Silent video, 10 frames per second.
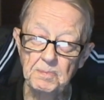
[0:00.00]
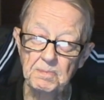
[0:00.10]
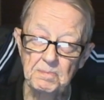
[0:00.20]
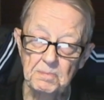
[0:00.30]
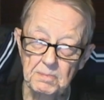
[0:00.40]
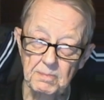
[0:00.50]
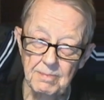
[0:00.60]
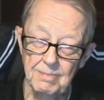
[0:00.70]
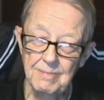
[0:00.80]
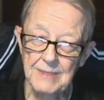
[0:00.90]

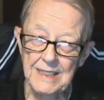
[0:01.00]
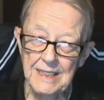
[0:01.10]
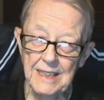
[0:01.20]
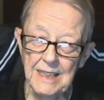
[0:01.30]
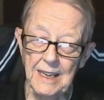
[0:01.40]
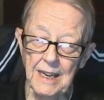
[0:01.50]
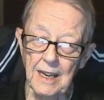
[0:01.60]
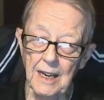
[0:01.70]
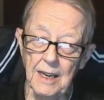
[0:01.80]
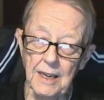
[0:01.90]
(no one is talking)